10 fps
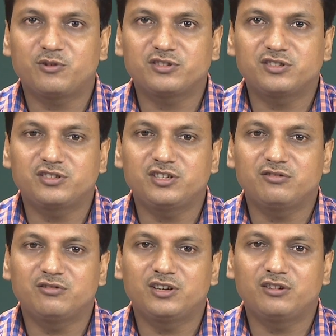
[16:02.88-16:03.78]
process in
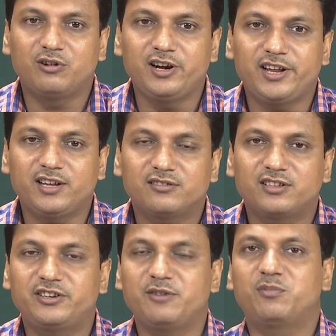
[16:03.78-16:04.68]
welding,
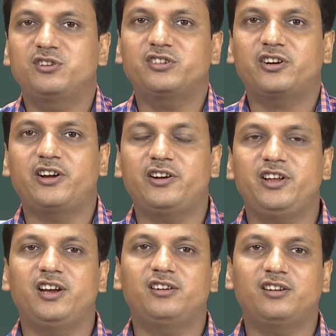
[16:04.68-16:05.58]
the temperature
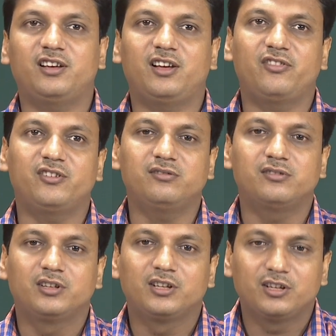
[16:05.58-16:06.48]
gradient and the
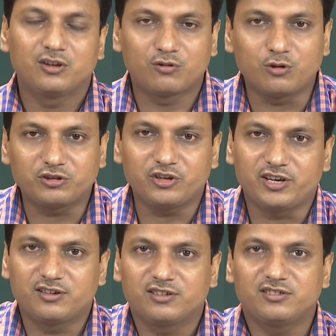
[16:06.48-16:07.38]
growth
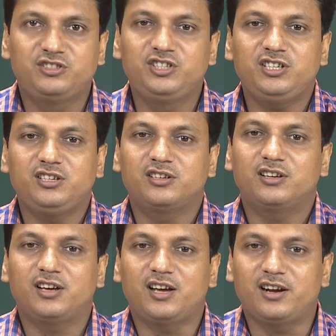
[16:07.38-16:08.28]
rate G
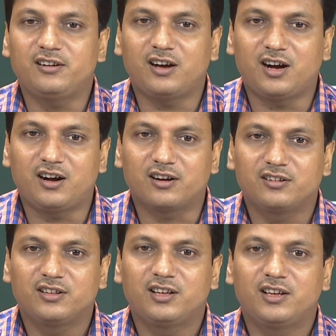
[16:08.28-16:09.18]
and R
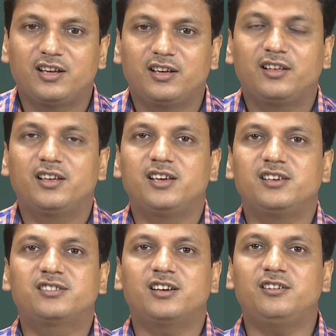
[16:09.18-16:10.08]

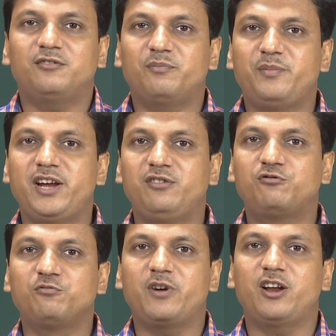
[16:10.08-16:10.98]
is the main
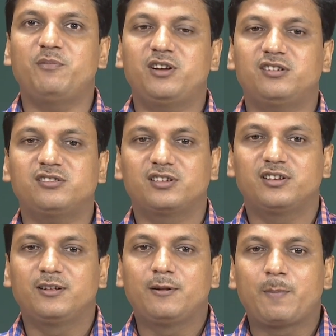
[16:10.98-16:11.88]
two parameters
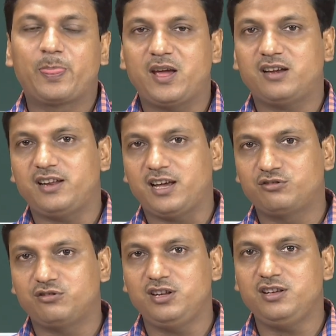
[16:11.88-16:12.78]
that
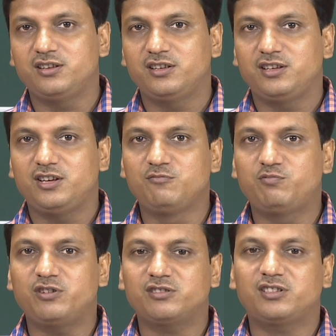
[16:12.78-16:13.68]
actually
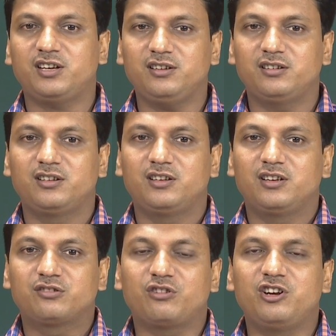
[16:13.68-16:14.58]
influence the
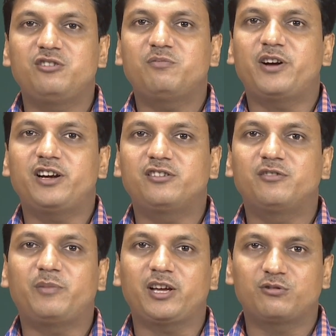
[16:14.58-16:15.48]

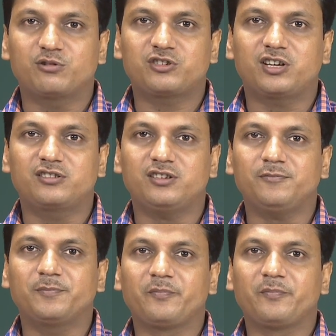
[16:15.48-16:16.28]
solidified microstructure